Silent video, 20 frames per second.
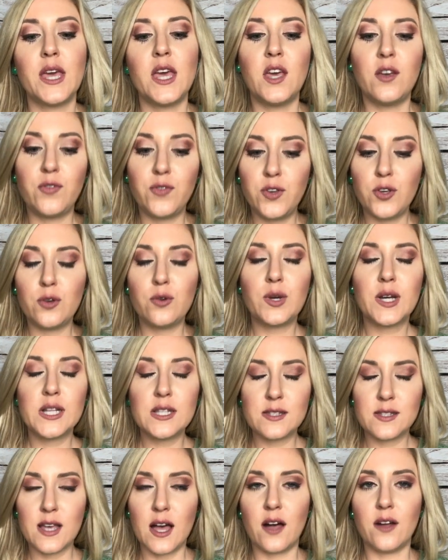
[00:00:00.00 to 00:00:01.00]
If you
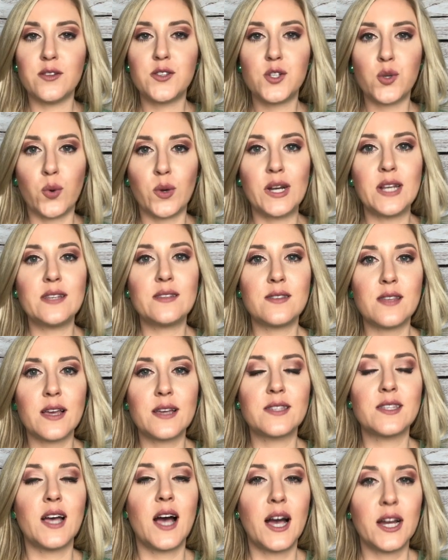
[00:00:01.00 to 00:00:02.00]
can sell
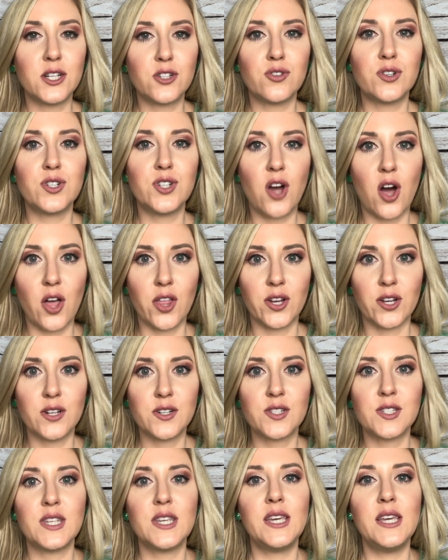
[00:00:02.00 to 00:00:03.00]

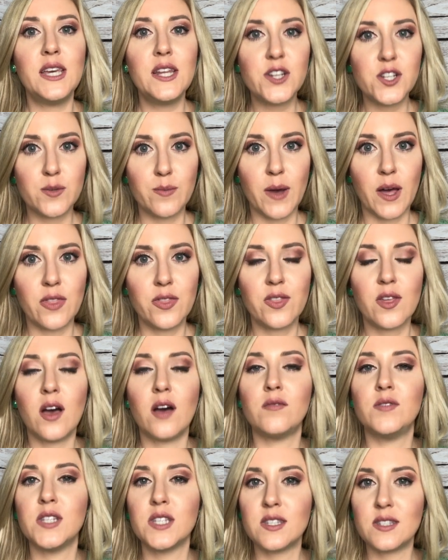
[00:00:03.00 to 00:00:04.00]
$2,600 each month
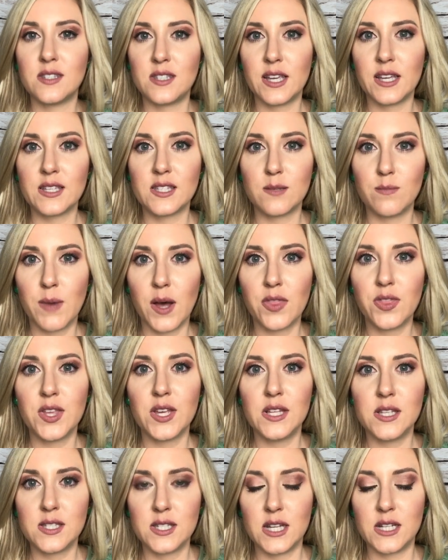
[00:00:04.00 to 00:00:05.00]
of the six month
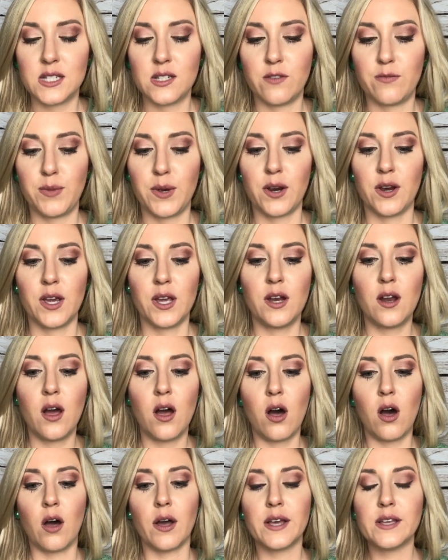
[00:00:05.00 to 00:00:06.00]
incentive period,
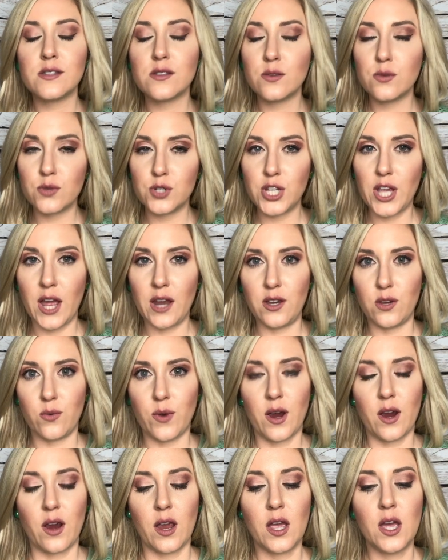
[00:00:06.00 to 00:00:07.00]
August through
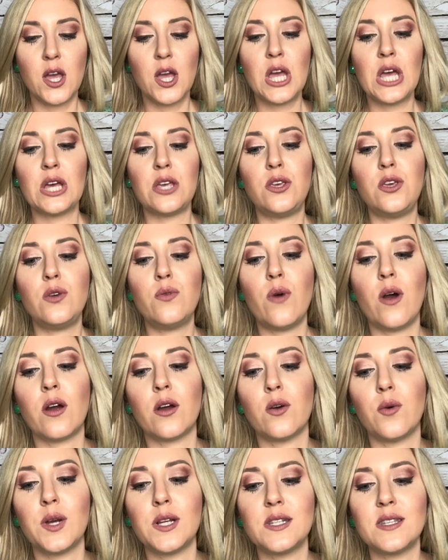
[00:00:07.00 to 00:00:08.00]
January, you
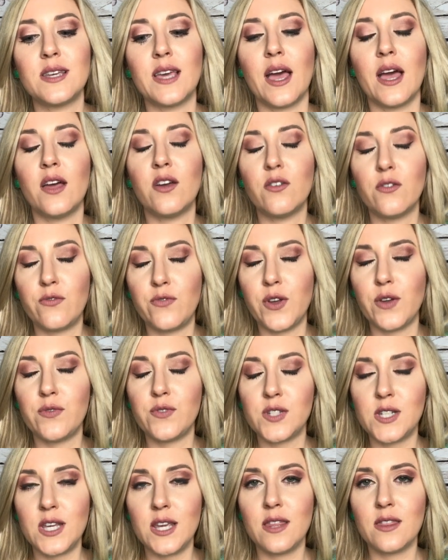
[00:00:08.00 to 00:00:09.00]
are going to get
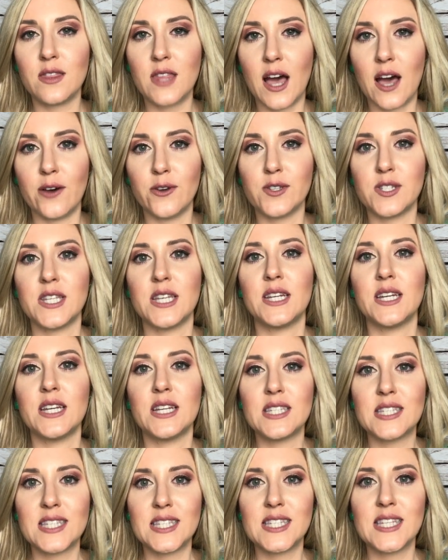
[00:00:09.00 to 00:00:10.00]

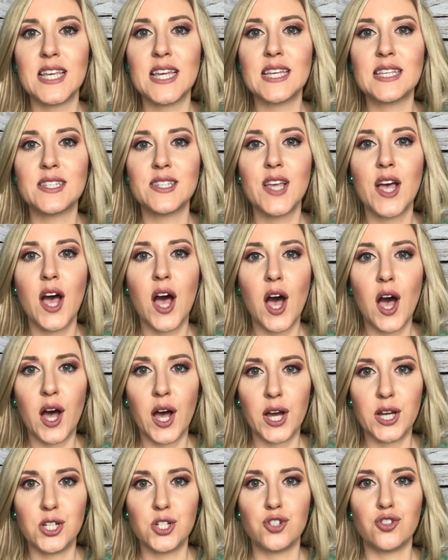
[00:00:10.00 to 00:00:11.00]

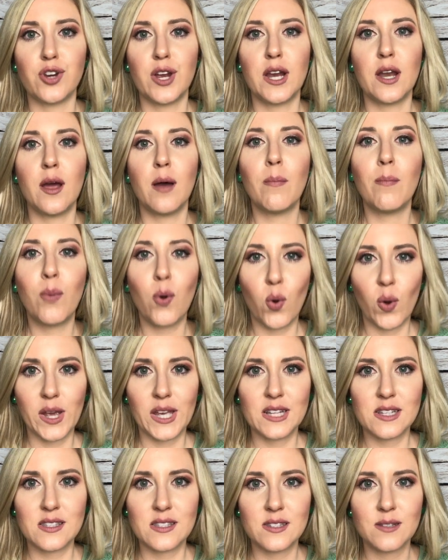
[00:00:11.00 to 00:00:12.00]
15,600
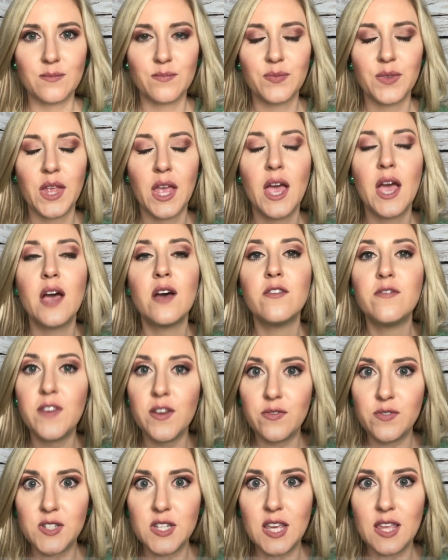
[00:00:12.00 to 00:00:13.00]
points.
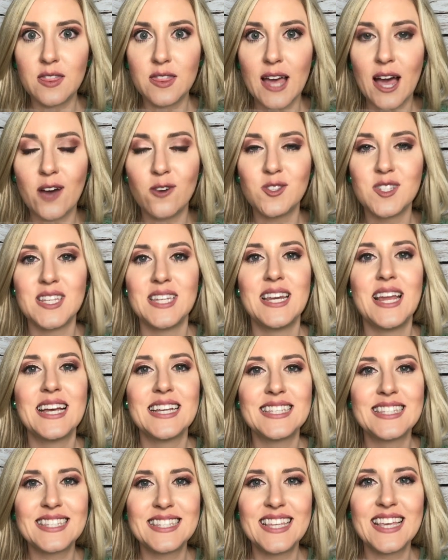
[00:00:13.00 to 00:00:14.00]

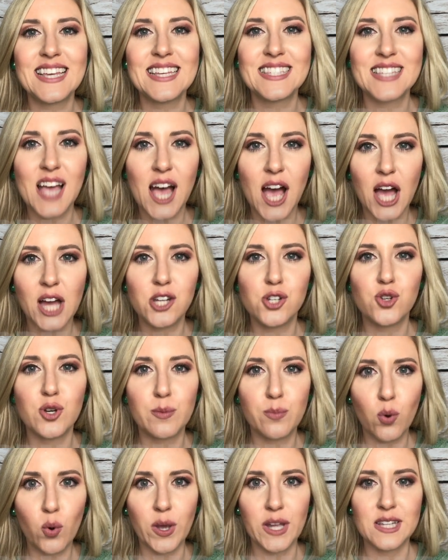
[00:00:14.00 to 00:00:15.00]

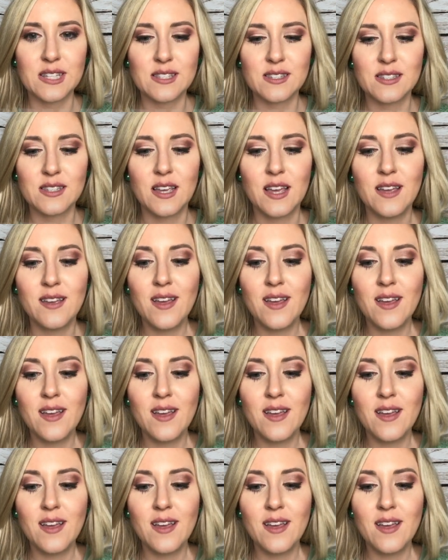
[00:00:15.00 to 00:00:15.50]
15,600 points.